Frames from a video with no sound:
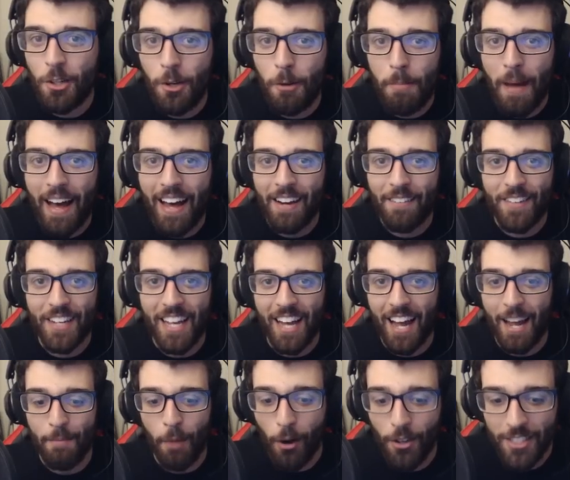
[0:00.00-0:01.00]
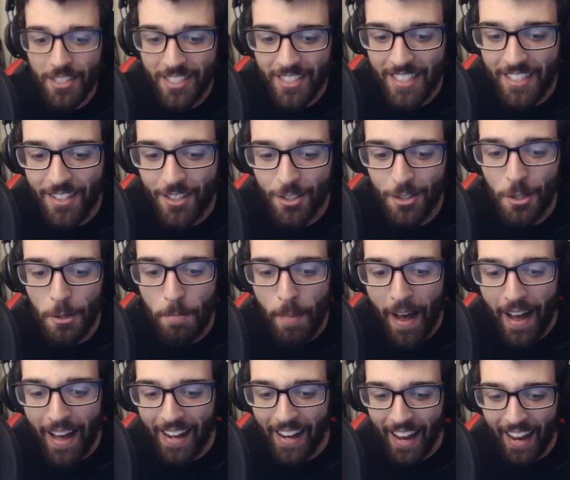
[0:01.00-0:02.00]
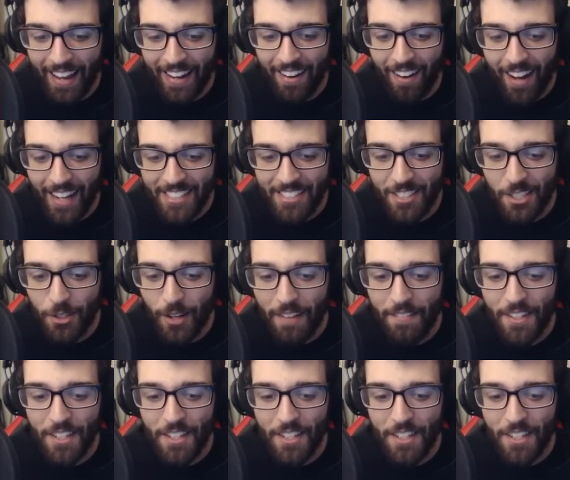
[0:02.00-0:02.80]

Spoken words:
bad of a game. Honestly, not too bad. And I still haven't